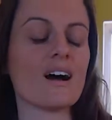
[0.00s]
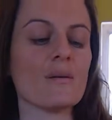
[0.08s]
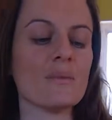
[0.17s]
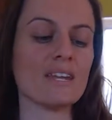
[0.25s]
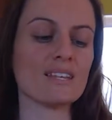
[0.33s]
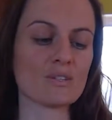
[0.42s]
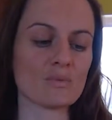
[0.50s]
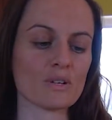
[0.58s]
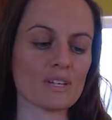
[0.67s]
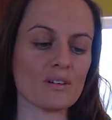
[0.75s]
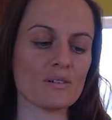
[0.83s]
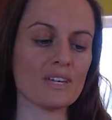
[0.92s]
And it's
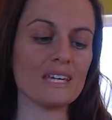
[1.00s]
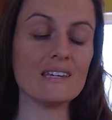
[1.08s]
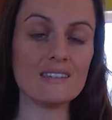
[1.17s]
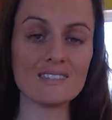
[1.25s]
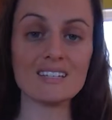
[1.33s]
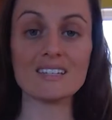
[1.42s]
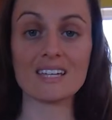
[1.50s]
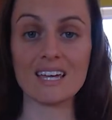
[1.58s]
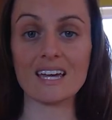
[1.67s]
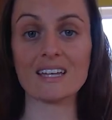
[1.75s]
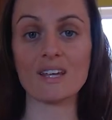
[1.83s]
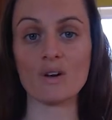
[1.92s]
really easy
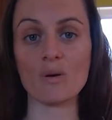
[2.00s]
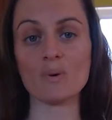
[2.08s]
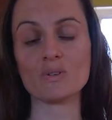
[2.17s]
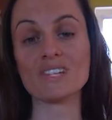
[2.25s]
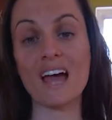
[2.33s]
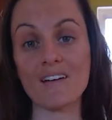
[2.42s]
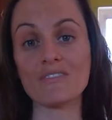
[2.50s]
to get in almost